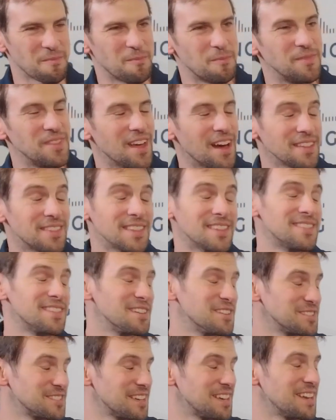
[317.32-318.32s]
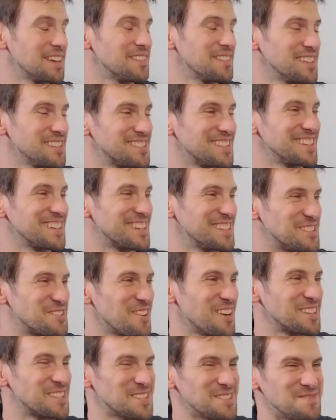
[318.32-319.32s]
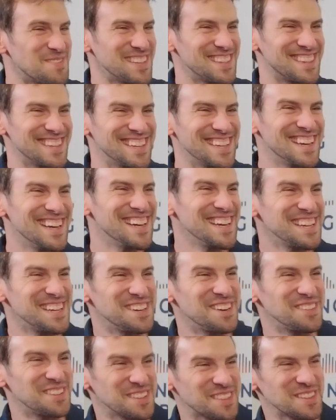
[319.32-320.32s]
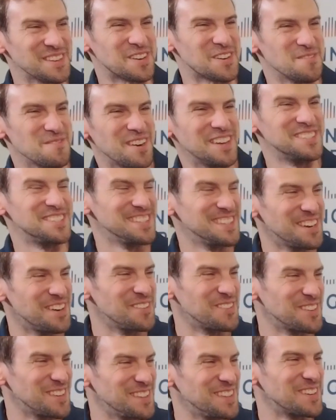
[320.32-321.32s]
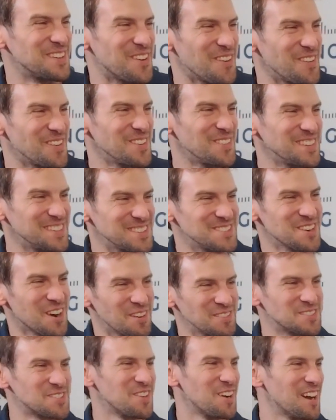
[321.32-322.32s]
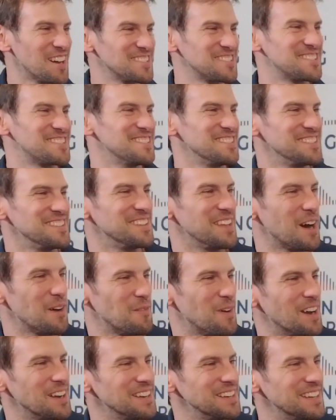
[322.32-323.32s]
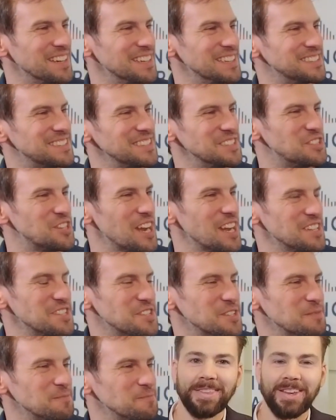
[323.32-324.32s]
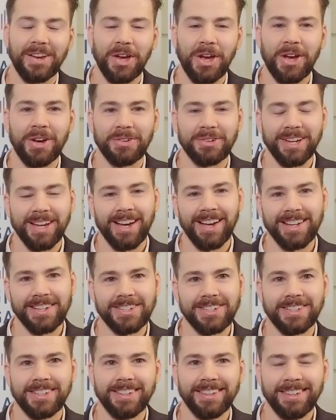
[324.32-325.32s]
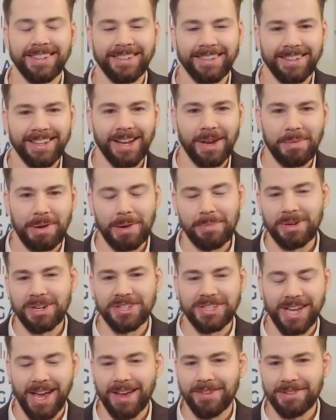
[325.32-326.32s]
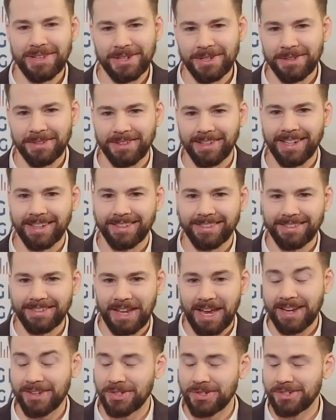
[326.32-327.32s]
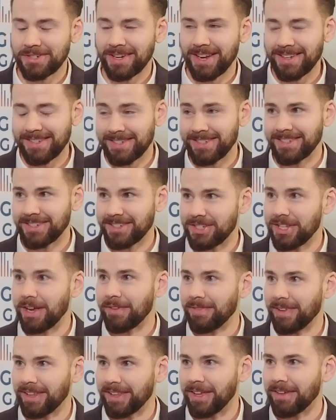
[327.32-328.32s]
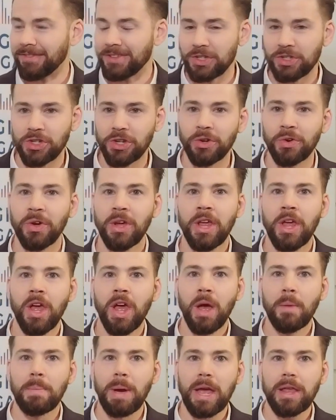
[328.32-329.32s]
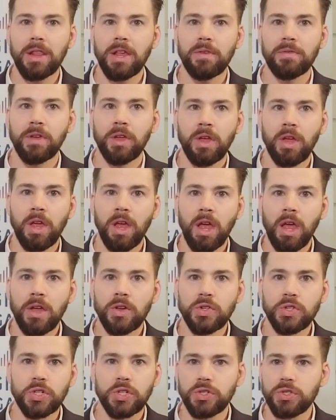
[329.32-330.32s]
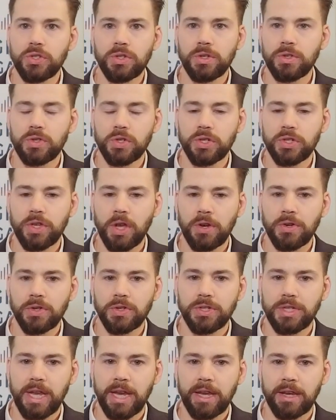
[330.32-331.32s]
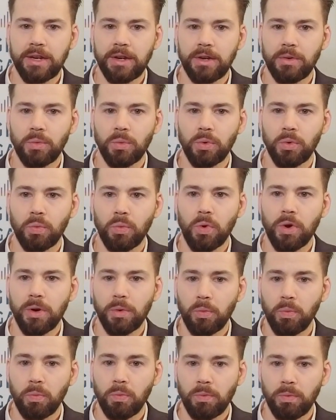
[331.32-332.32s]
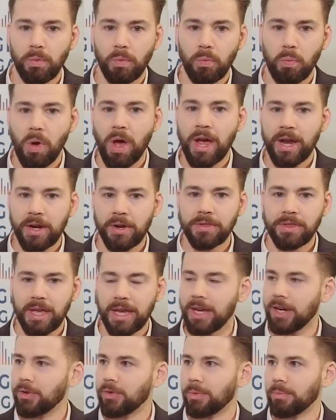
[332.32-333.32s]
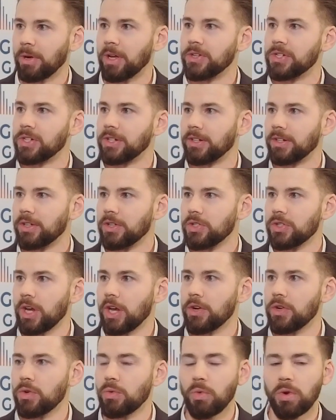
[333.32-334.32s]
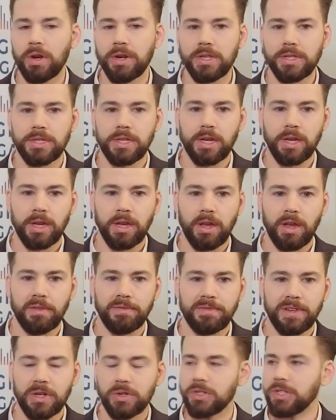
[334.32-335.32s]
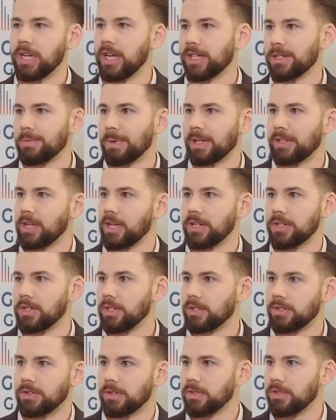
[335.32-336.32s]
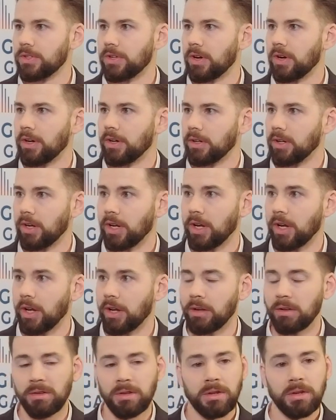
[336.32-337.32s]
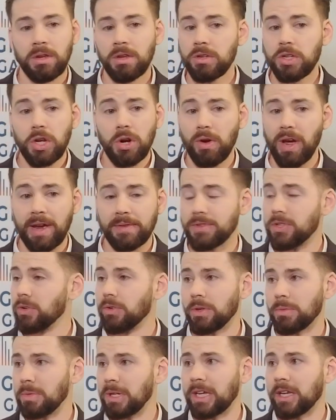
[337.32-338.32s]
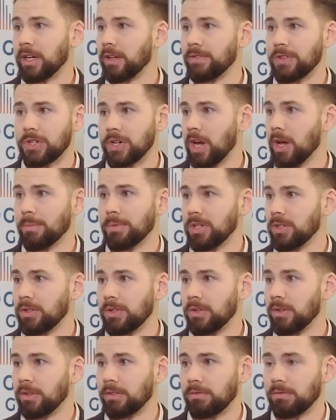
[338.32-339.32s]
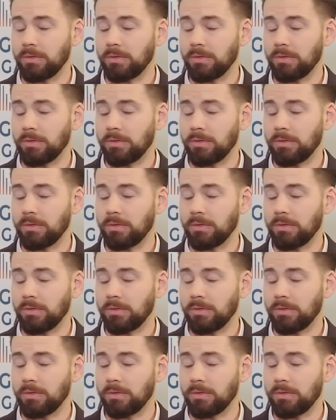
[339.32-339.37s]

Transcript: not that there's any of this in construction, but the curmudgeon over in the corner with his arms crossed, not wanting to change? Oh gosh. I mean, I'm going to dive into like the exercises and stuff I love to do, but I love just understand why are they a curmudgeon? So I do one. It's a fears and expectations. I'll start. You don't have to do it in the beginning of a job. You can do it